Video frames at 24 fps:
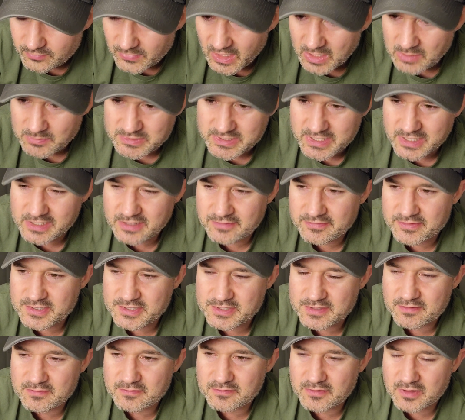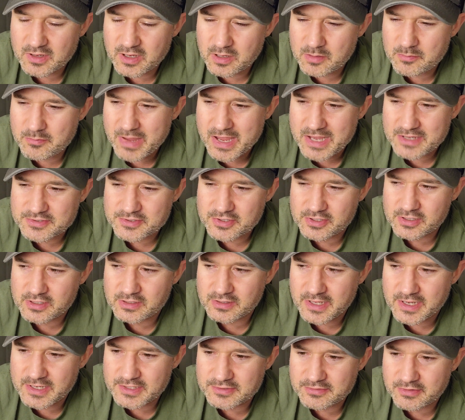I'm taking this master
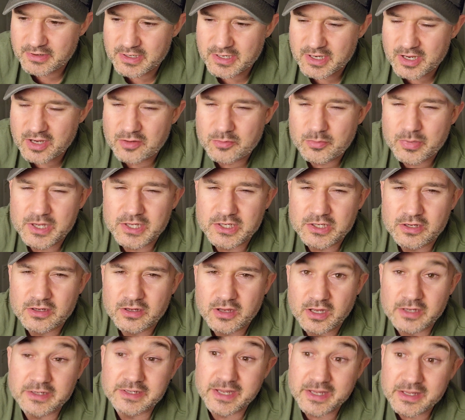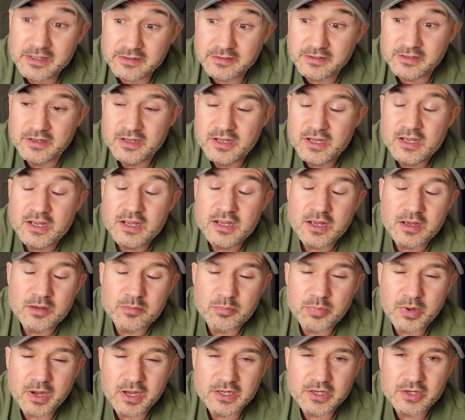class right now
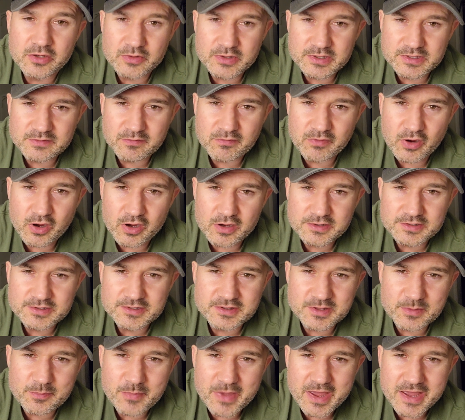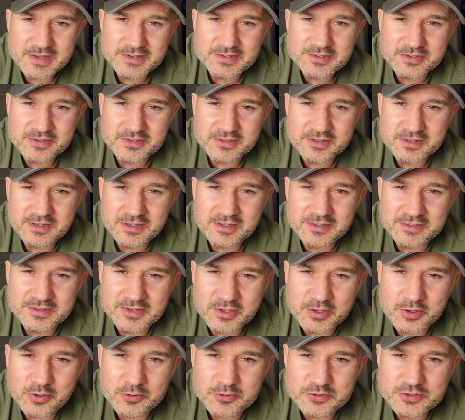by Chris Voss, the master
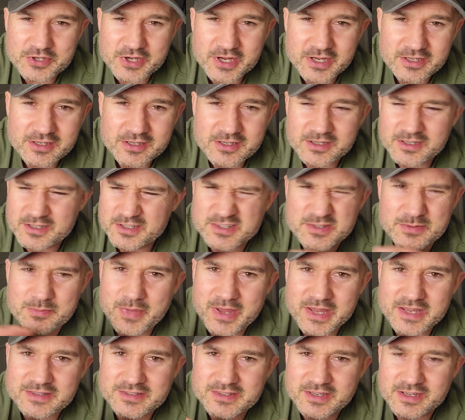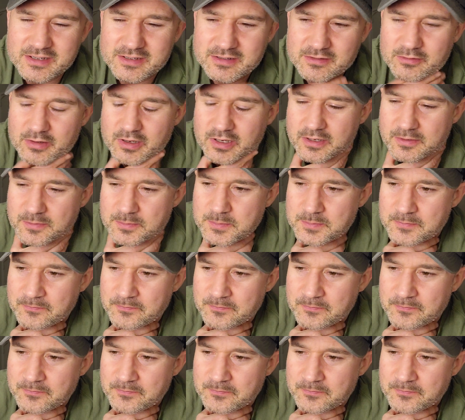negotiator. It's amazing, right?